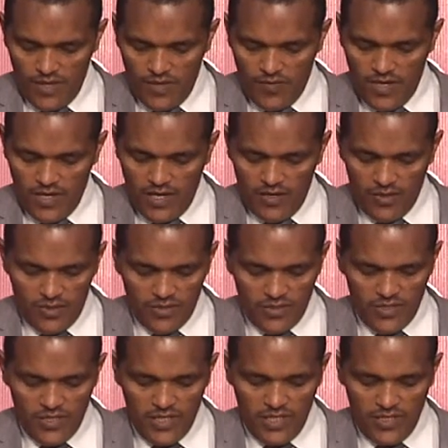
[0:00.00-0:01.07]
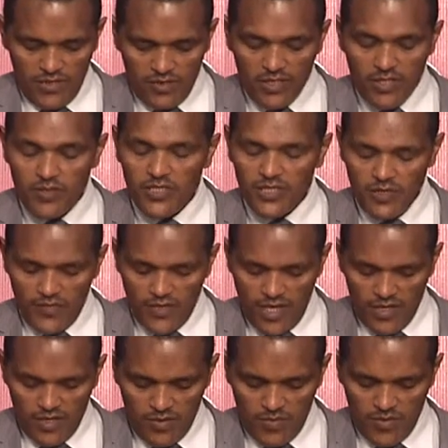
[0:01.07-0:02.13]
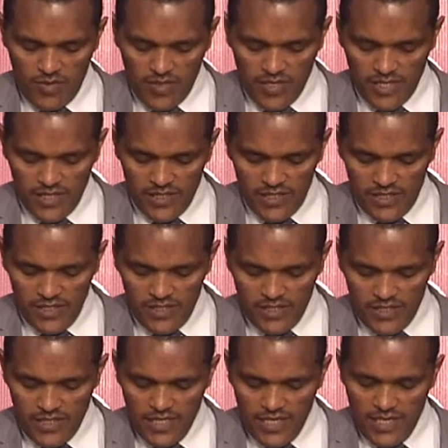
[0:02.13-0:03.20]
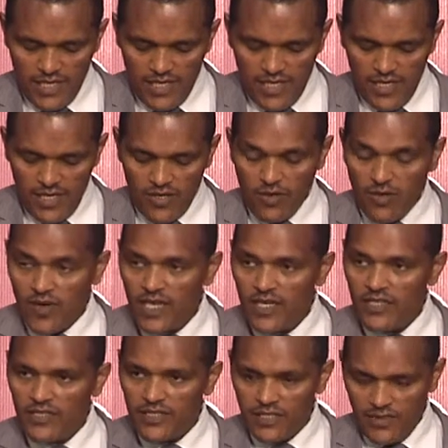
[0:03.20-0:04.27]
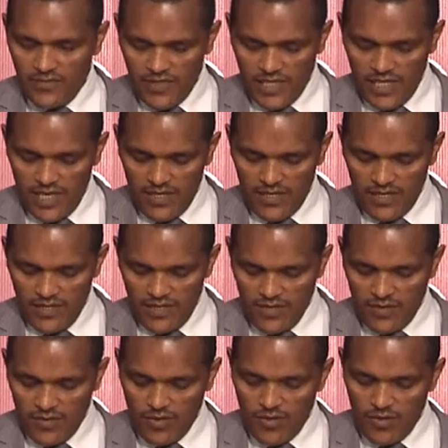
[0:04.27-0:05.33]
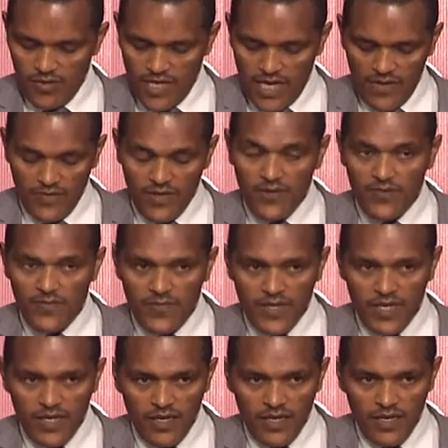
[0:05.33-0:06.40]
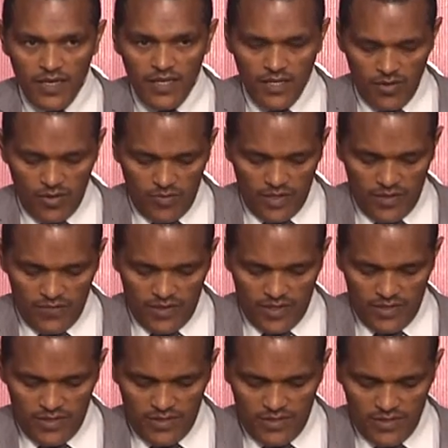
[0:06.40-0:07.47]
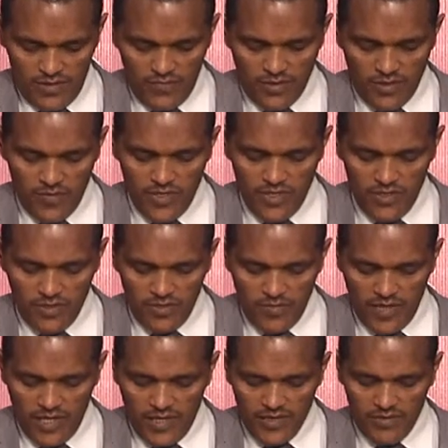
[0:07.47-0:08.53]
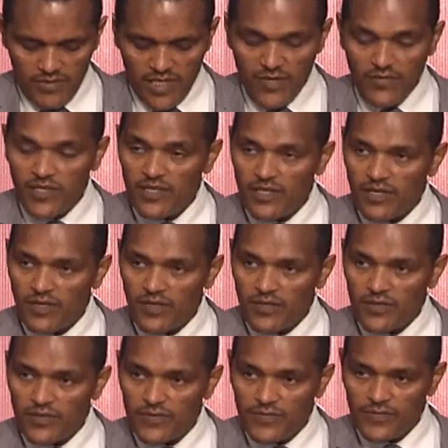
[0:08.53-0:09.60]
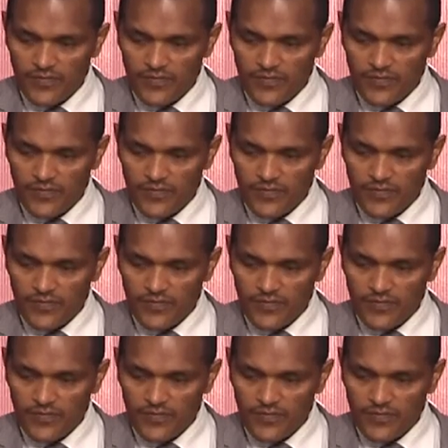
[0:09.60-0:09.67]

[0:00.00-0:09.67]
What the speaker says: One can also see contribution of philanthropic organizations in global initiatives like Gavi and the Global Fund, from which Ethiopia has benefited a lot.